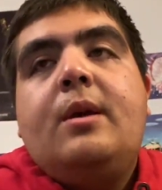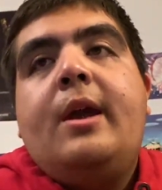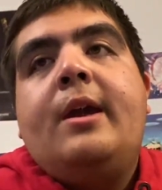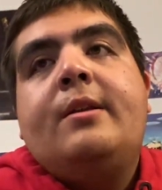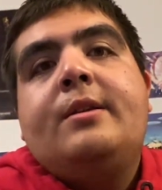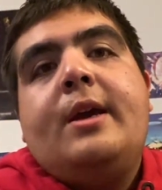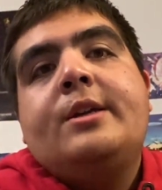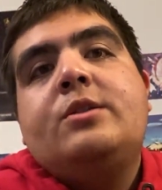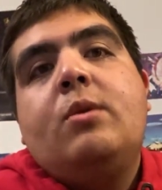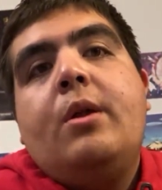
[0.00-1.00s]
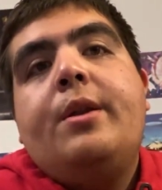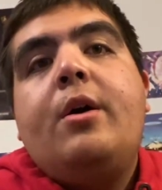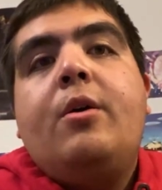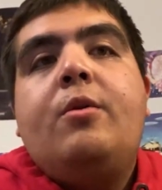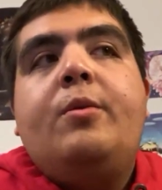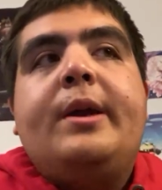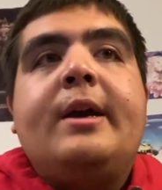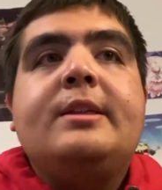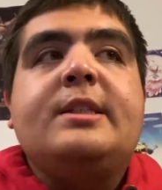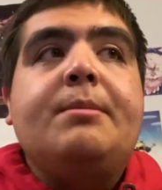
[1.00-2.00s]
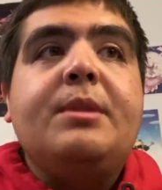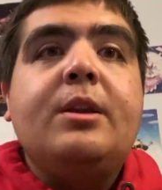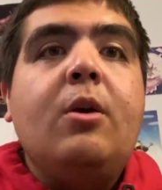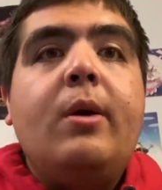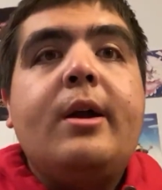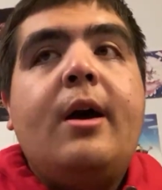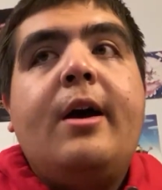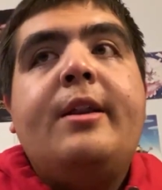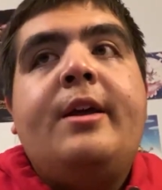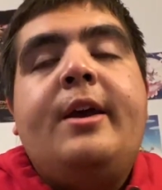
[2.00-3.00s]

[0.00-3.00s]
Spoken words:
And as you all know, we got something going on,